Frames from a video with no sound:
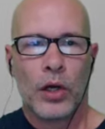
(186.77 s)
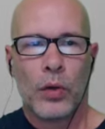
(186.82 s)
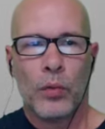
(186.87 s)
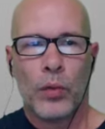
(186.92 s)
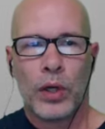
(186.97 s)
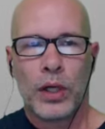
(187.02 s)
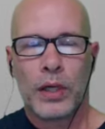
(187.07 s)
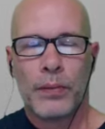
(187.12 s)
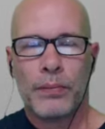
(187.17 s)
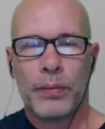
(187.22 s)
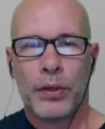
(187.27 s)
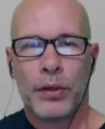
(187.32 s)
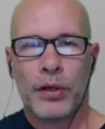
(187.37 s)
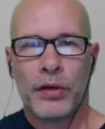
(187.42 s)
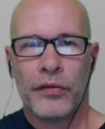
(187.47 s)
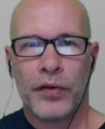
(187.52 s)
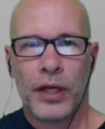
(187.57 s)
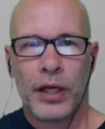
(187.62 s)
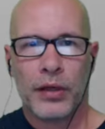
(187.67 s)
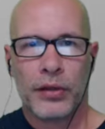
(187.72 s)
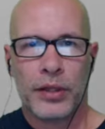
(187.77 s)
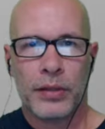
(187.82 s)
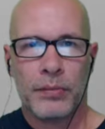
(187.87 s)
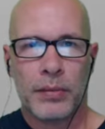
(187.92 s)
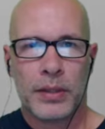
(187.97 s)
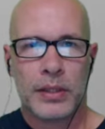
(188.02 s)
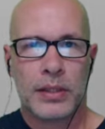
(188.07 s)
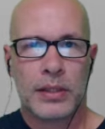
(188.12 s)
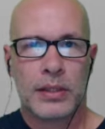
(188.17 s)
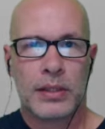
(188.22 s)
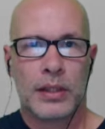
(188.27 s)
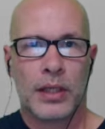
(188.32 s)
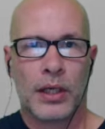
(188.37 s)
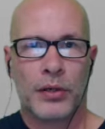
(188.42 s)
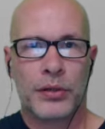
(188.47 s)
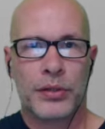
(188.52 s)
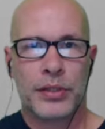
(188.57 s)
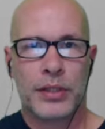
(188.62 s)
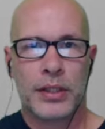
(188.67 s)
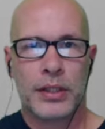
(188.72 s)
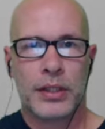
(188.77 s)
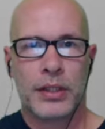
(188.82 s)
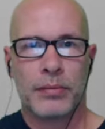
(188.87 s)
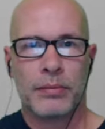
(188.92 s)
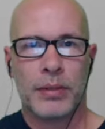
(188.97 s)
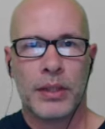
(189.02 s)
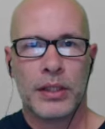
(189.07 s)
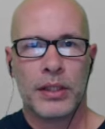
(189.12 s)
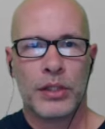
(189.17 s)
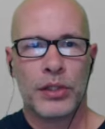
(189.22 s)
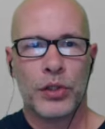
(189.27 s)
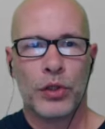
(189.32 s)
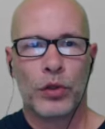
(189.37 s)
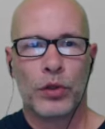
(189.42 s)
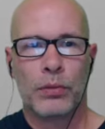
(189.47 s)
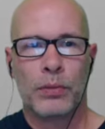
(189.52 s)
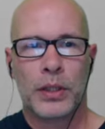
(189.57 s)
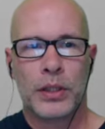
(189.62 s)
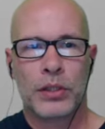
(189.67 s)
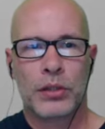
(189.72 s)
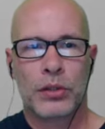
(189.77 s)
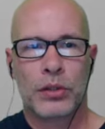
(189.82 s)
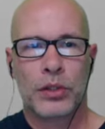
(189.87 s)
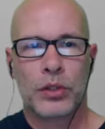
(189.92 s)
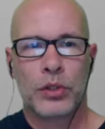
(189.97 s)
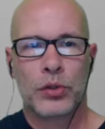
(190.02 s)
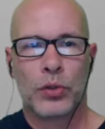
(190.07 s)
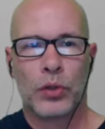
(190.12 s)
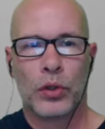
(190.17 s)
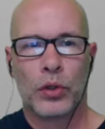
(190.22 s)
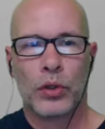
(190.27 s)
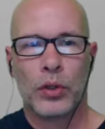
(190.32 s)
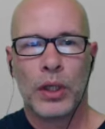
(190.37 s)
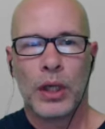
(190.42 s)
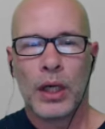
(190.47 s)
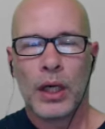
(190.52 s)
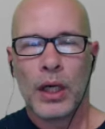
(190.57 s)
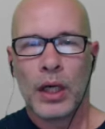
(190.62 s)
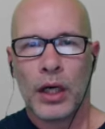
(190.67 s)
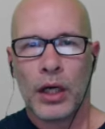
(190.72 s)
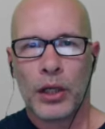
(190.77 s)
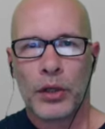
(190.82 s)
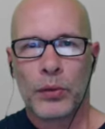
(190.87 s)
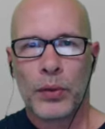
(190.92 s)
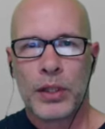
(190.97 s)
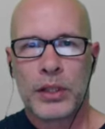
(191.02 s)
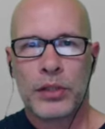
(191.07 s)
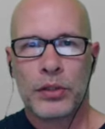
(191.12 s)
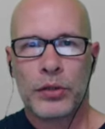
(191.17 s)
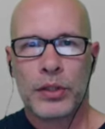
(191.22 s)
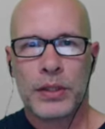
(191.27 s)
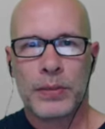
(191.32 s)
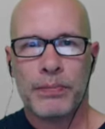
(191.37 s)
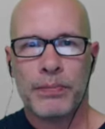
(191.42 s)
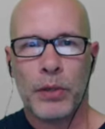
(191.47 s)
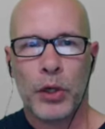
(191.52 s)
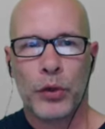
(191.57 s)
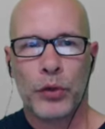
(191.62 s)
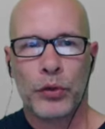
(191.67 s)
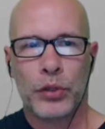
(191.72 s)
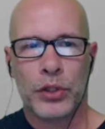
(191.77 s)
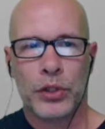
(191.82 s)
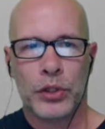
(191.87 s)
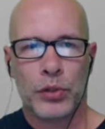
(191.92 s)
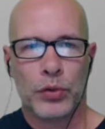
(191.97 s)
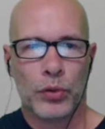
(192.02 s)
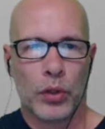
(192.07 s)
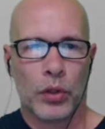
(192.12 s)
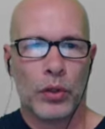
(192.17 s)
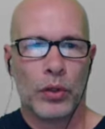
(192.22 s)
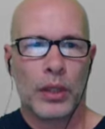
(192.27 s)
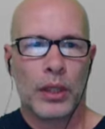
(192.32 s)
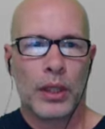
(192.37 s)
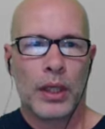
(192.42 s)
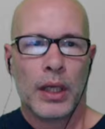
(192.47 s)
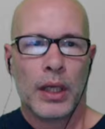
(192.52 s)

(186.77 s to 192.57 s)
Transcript: One component of a healthy musculoskeletal system is neuromuscular control, otherwise known as motor control.